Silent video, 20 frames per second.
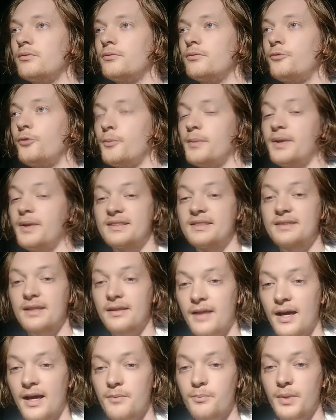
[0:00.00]
for me to say
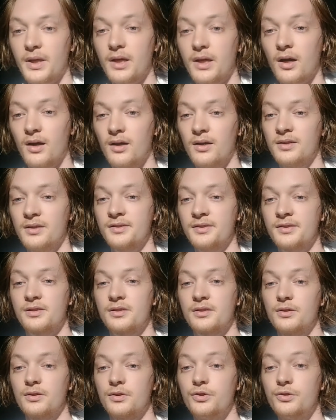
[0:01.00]
that because